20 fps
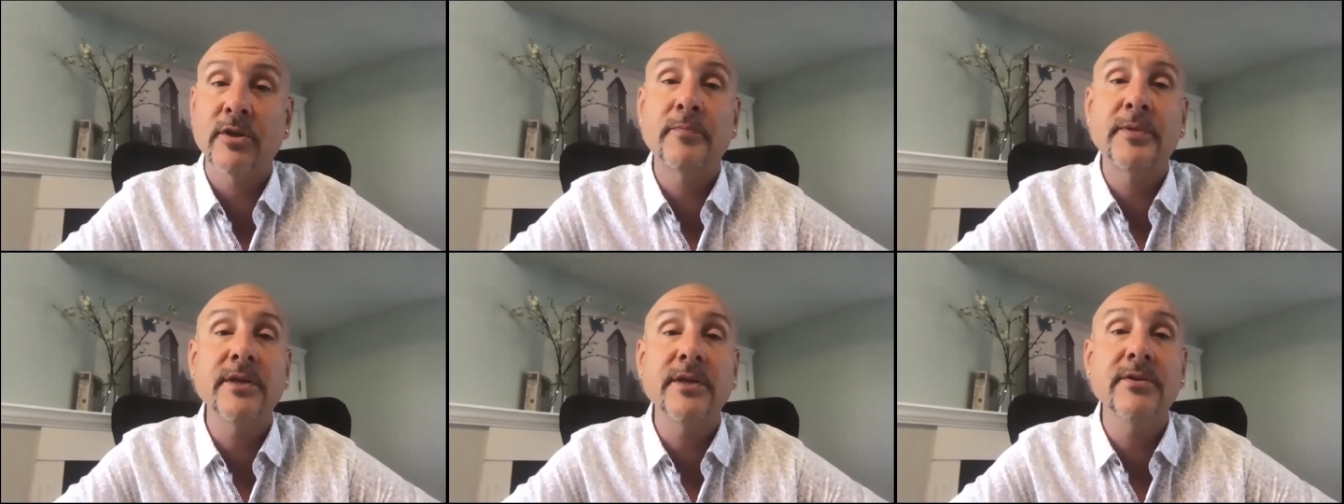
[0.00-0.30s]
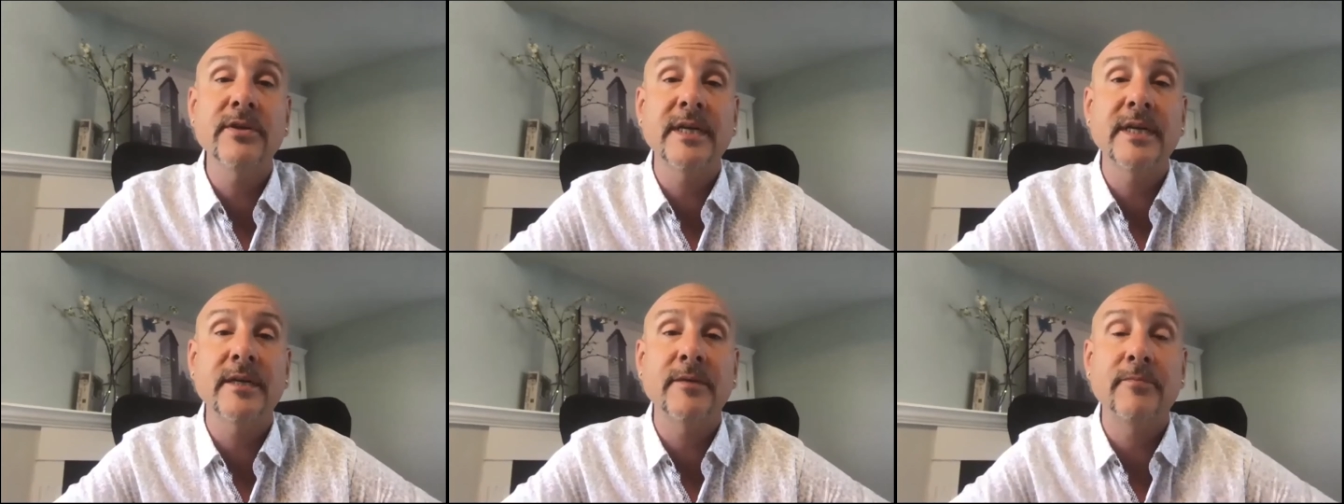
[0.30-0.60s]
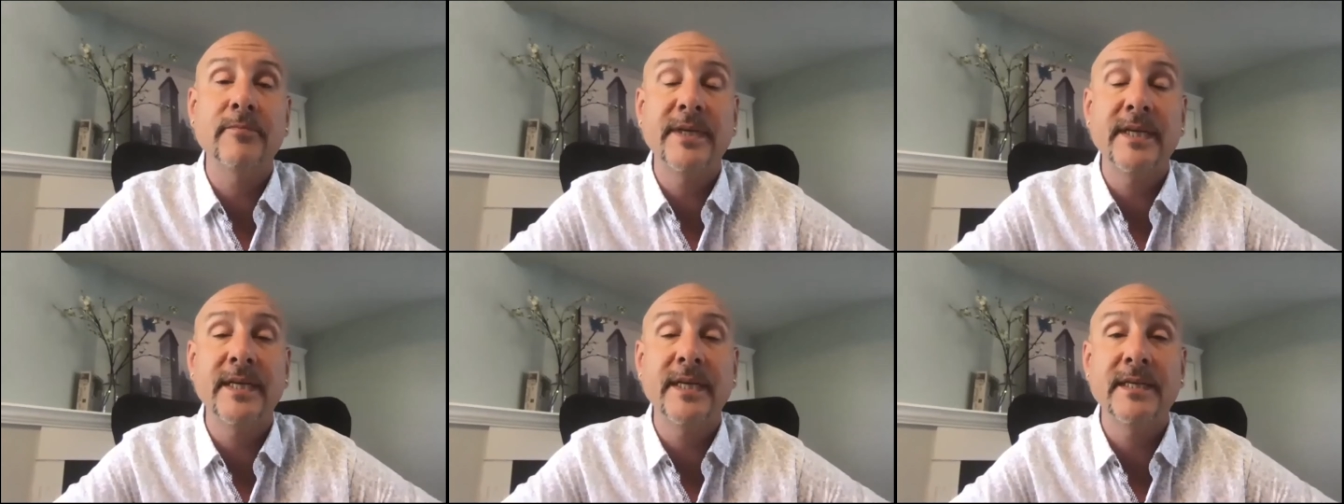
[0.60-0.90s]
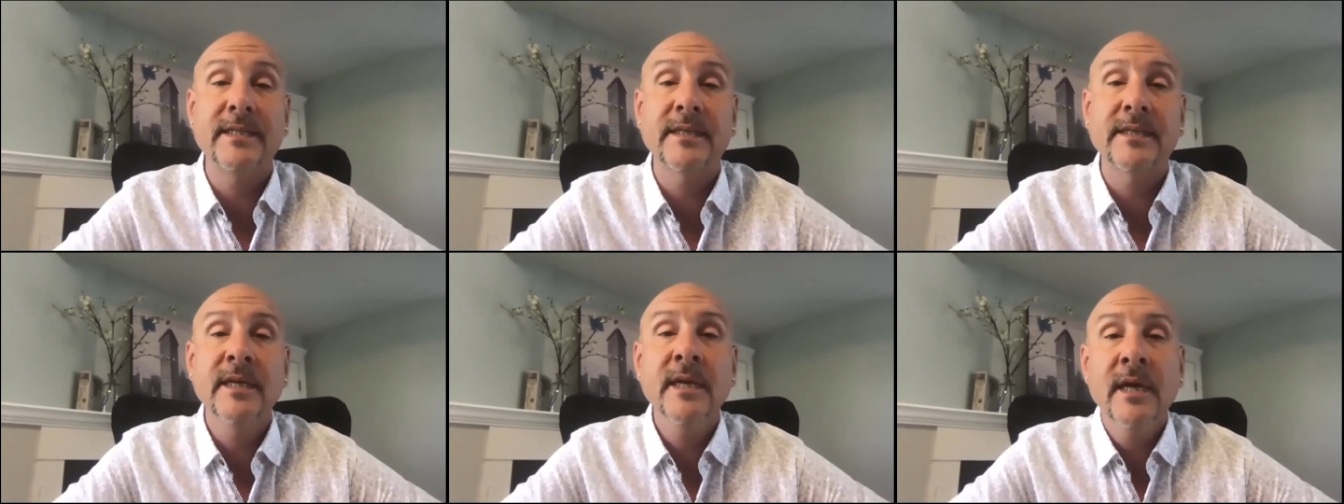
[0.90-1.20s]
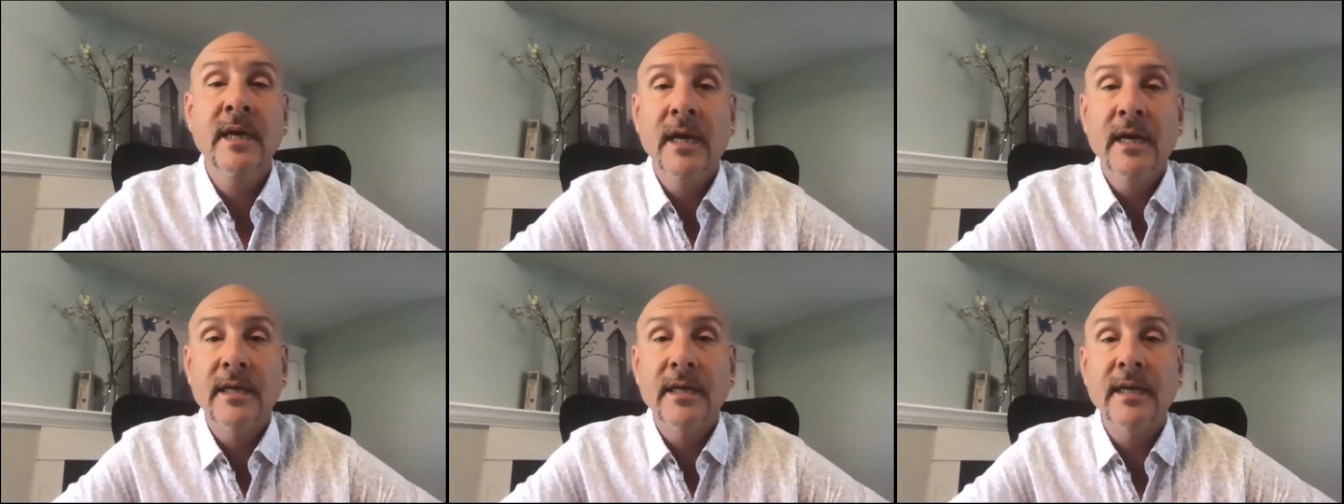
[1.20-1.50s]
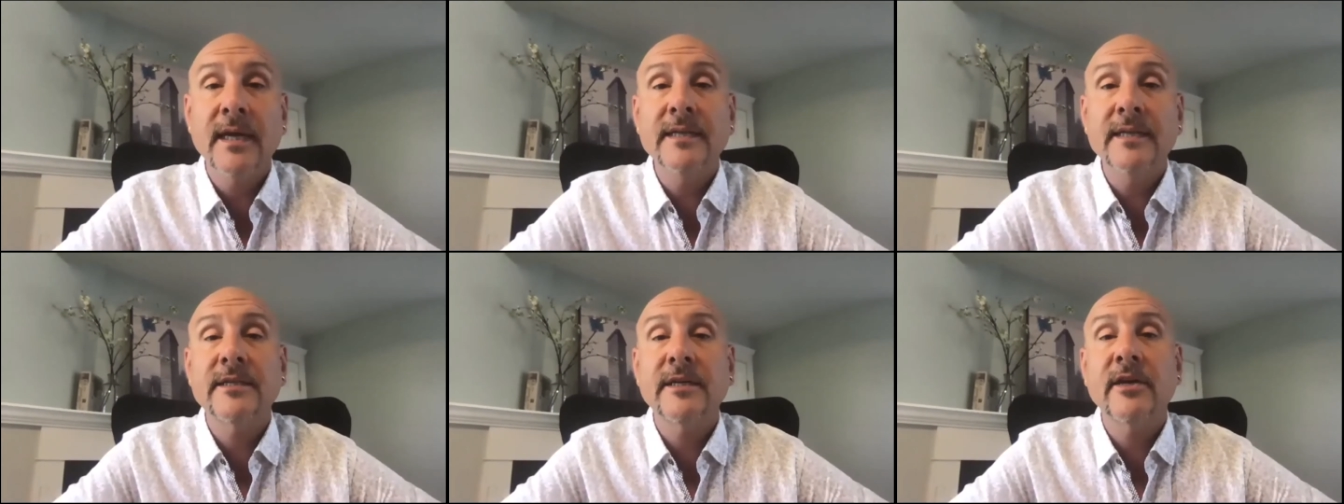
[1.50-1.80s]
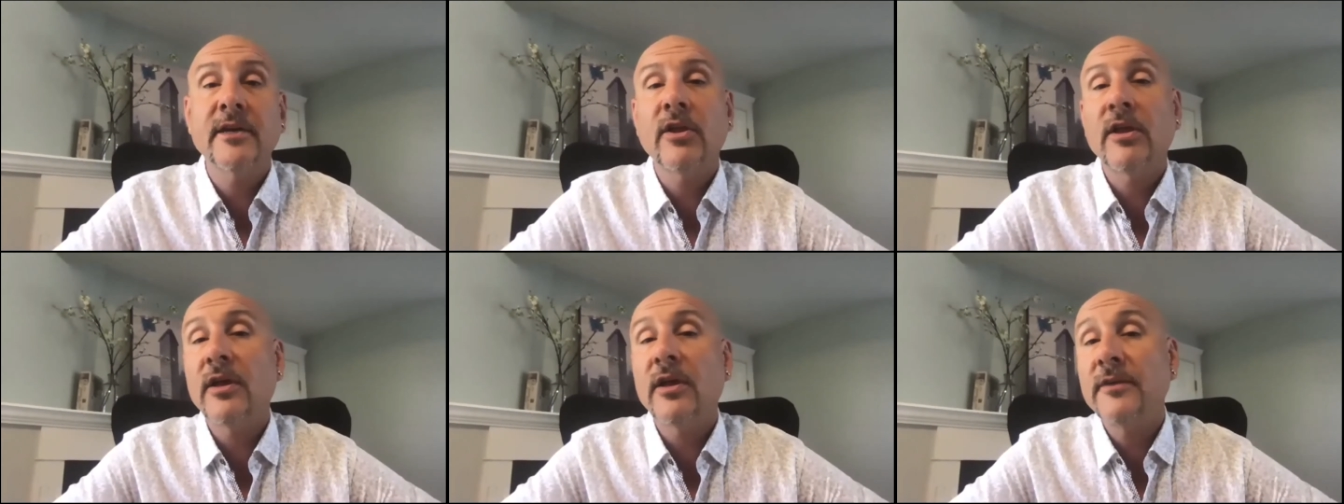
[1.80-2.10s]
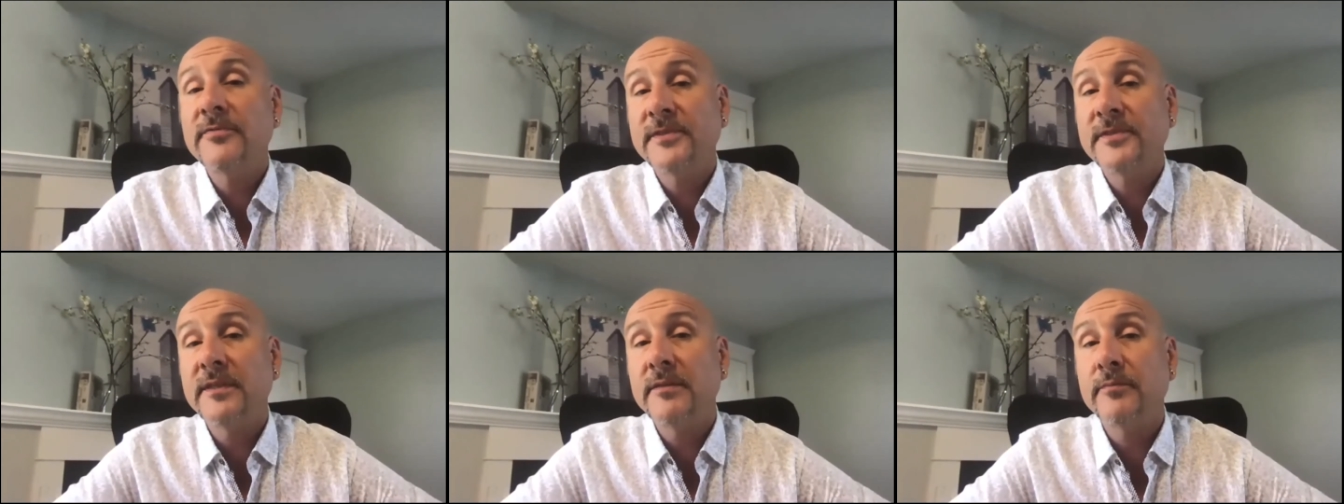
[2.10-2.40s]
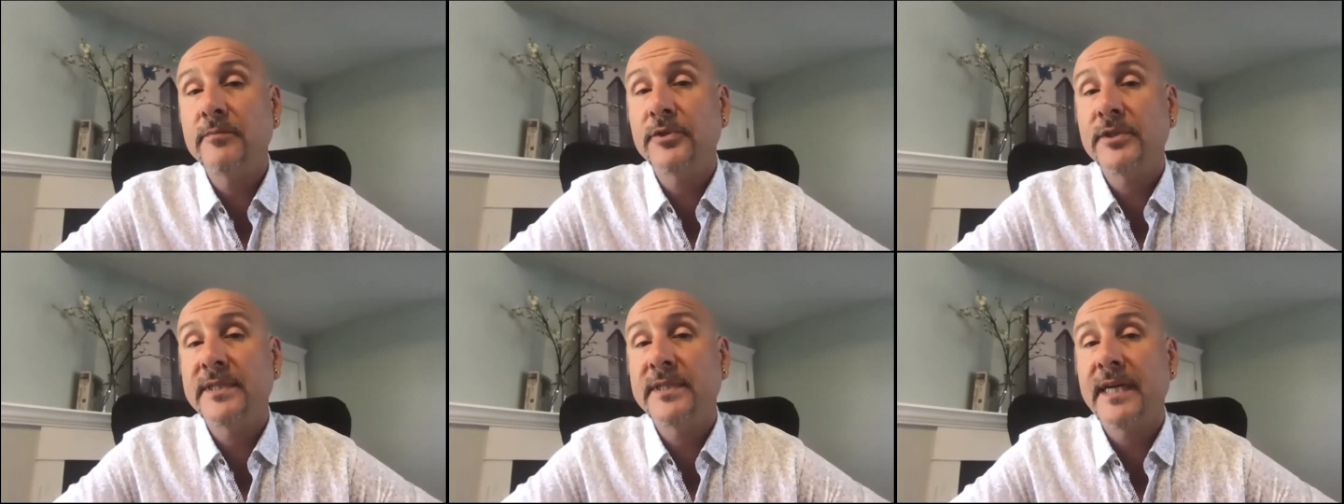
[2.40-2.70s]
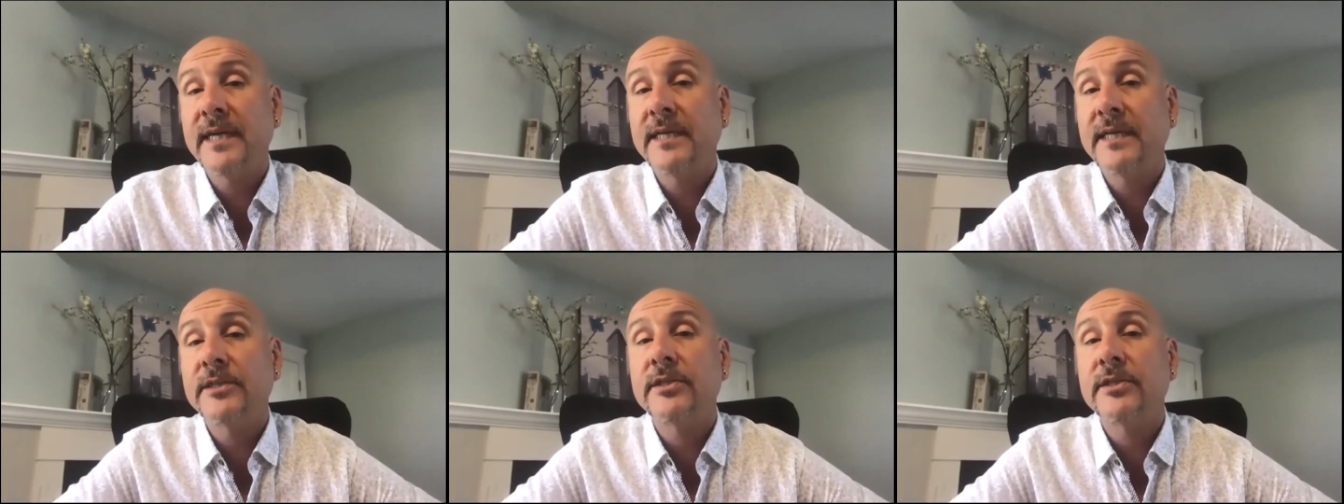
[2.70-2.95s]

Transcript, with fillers: period piece yes i'll often present